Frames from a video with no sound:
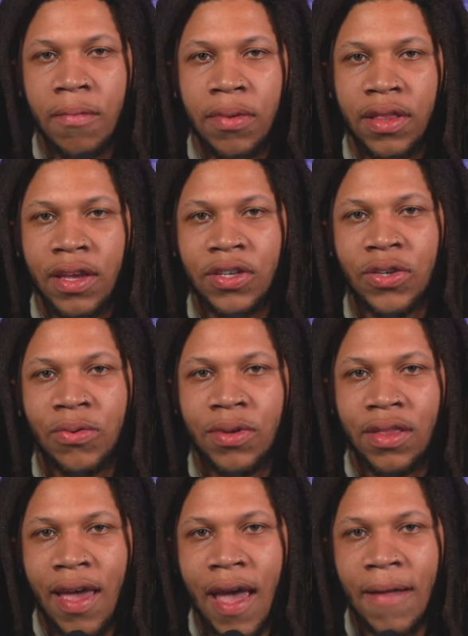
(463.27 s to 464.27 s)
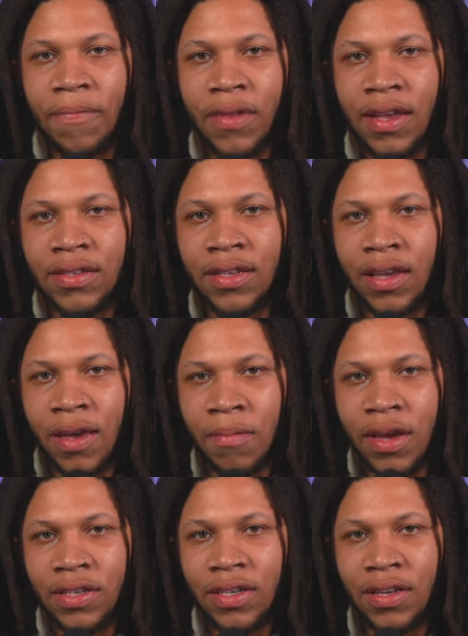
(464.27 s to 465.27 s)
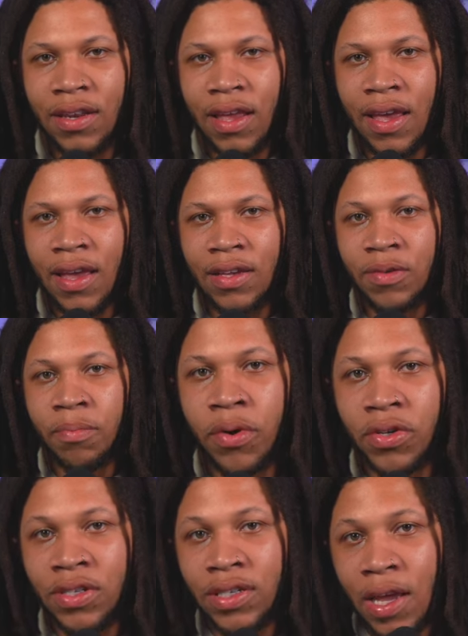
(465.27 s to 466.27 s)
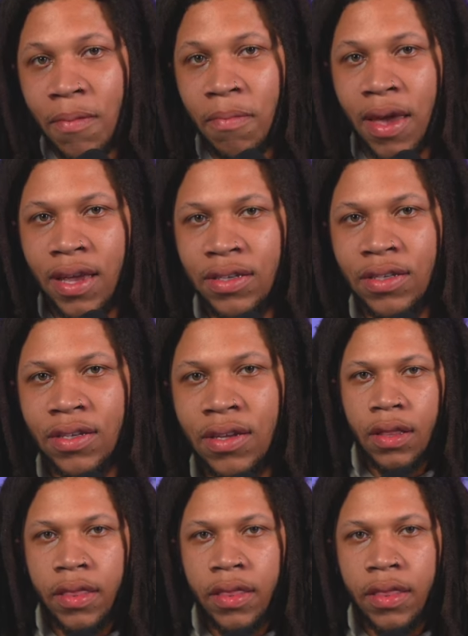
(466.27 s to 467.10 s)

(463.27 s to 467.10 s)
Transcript: But the issue with that is the commission is percent based.